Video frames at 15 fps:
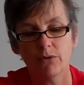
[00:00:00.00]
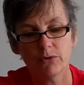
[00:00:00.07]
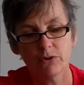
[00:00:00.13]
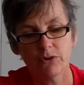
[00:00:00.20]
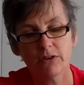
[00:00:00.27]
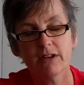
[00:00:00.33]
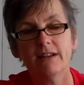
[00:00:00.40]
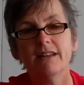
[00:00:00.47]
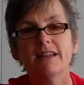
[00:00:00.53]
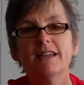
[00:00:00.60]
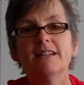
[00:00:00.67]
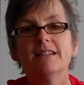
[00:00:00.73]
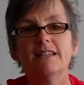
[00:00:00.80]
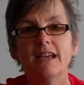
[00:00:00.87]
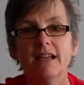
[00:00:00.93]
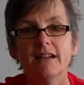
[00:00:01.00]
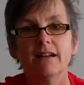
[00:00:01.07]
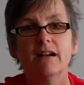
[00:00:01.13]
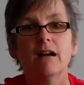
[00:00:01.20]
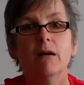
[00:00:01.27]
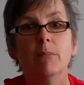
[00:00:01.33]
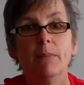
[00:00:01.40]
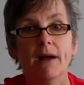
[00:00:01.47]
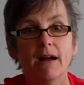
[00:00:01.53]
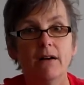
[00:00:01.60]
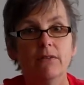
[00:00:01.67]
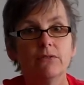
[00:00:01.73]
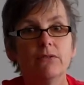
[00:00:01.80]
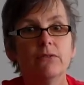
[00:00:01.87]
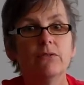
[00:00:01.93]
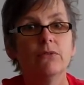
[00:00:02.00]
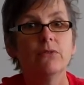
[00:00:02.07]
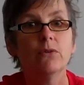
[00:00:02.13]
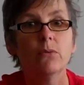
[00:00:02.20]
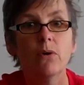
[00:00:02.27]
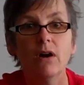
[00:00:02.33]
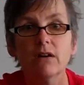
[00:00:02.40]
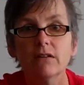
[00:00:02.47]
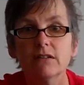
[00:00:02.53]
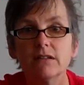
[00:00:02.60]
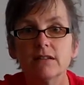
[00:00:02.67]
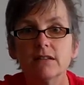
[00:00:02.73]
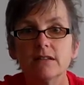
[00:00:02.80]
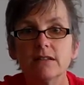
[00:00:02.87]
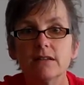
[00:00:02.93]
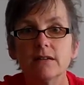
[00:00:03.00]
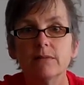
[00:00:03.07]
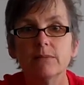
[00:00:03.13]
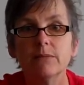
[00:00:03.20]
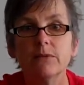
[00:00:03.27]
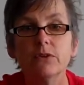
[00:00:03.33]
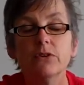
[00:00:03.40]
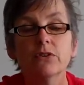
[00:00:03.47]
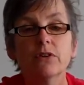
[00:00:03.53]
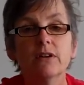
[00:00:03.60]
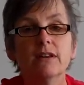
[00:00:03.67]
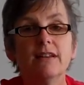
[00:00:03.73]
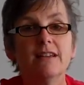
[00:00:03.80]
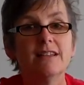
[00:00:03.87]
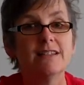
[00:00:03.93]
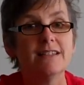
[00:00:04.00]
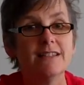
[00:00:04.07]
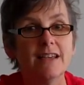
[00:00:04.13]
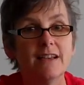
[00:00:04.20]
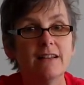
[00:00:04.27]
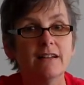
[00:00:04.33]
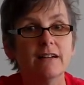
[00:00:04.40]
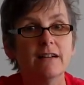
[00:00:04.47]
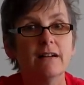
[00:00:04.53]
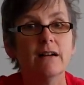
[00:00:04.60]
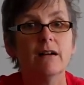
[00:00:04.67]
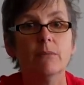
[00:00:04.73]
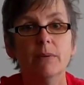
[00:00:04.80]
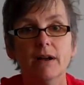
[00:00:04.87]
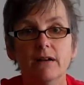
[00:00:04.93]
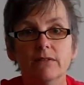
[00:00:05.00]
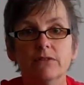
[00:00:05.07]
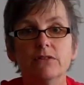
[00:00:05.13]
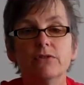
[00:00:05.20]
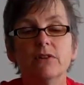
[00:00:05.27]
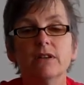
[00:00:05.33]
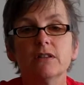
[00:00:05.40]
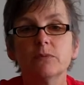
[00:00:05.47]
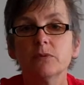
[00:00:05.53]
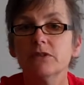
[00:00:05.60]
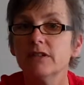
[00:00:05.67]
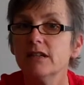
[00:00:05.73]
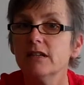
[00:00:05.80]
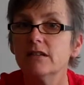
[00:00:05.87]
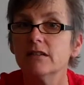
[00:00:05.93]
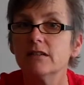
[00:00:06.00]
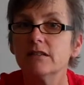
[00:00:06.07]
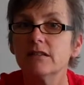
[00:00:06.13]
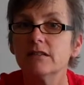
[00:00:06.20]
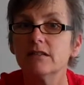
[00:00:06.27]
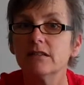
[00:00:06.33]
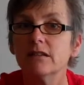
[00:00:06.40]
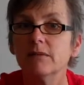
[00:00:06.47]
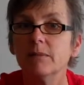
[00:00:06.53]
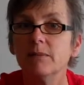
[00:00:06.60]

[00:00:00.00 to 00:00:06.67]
You're going to need data about the water system. You're going to need data about the transportation system.